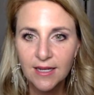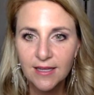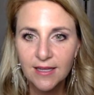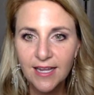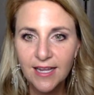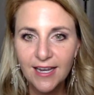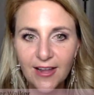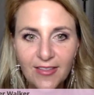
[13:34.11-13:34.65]

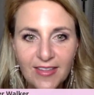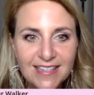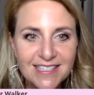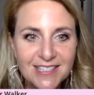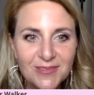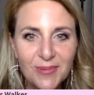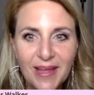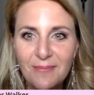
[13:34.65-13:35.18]
Look at all
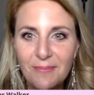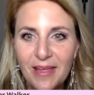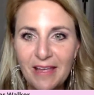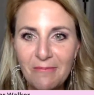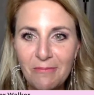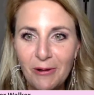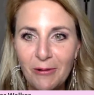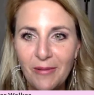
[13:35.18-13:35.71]
these sweet
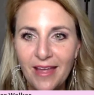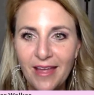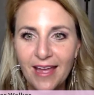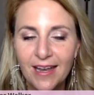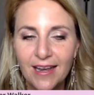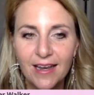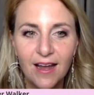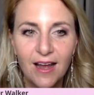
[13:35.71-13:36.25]
people
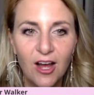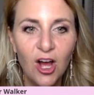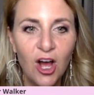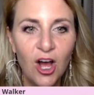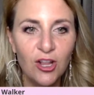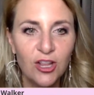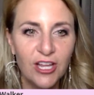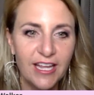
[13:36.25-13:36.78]
being.
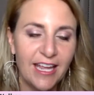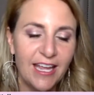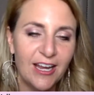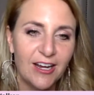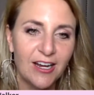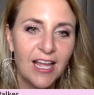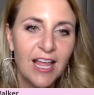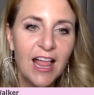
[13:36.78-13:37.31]
Oh, look at
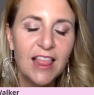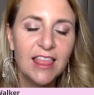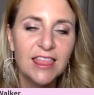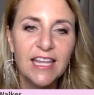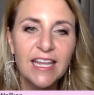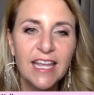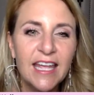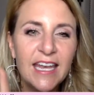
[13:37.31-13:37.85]
here.
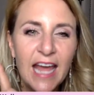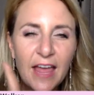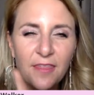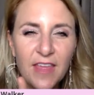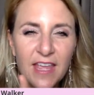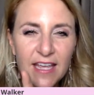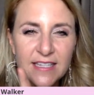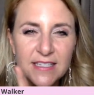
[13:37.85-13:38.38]
Lynn, I
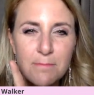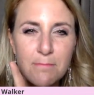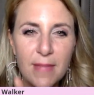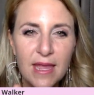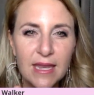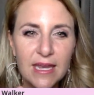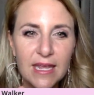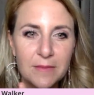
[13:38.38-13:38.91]
think, is
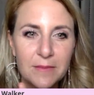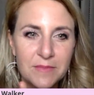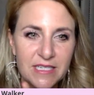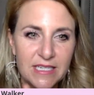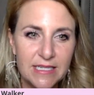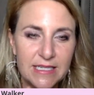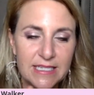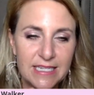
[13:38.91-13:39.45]
medium
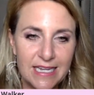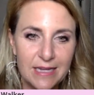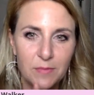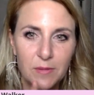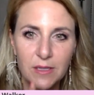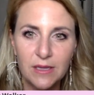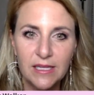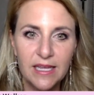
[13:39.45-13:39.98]
to
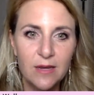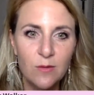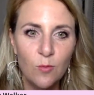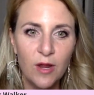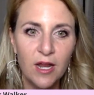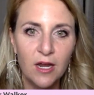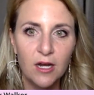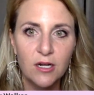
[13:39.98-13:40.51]
deep. Lynn
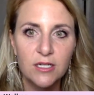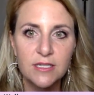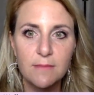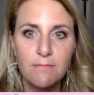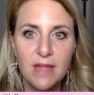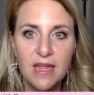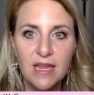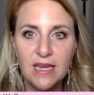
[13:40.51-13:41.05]
wears
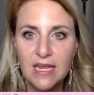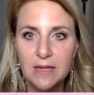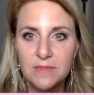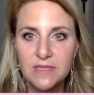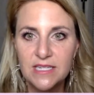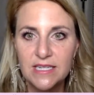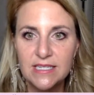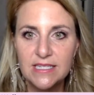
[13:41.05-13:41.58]

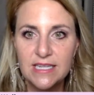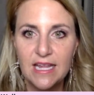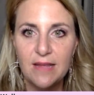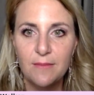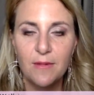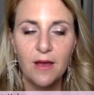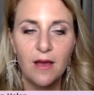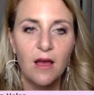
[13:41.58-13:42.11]
medium to
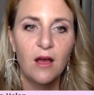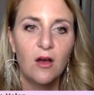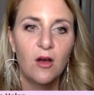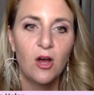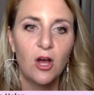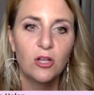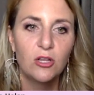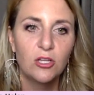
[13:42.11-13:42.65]
deep.
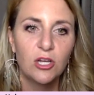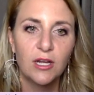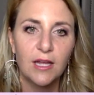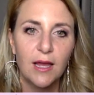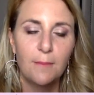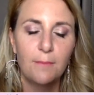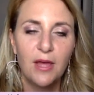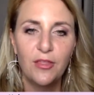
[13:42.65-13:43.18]
Oh, look,
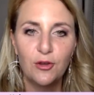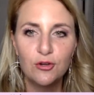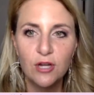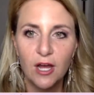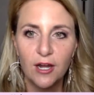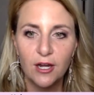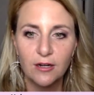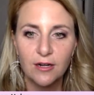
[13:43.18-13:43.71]
mother
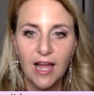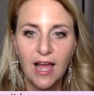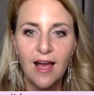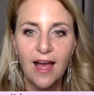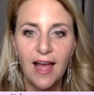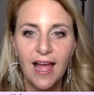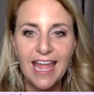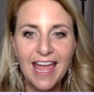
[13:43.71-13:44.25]
daughter.
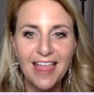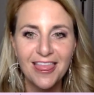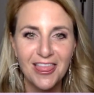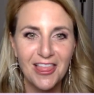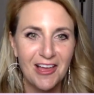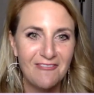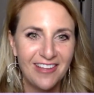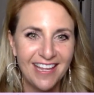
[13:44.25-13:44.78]
I
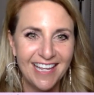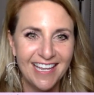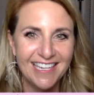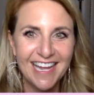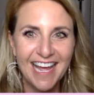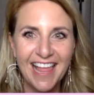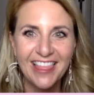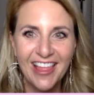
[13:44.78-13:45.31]
love
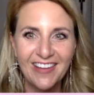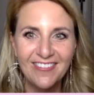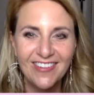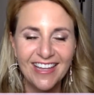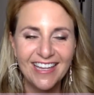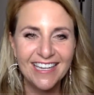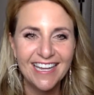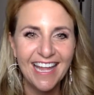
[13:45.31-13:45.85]
it. I love
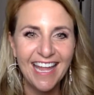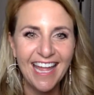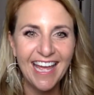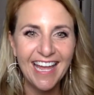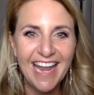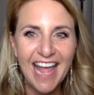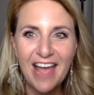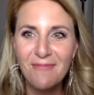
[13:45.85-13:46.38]
it.
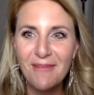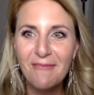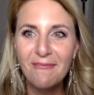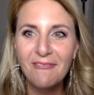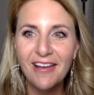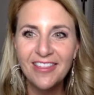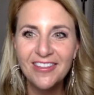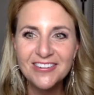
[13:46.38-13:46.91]
And happy
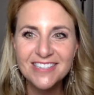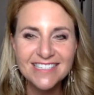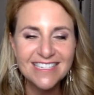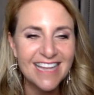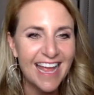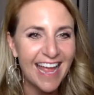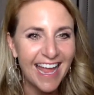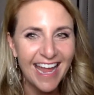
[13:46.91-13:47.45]
Mother's
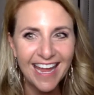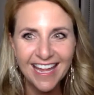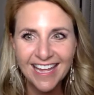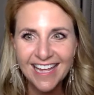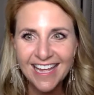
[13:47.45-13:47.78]
Day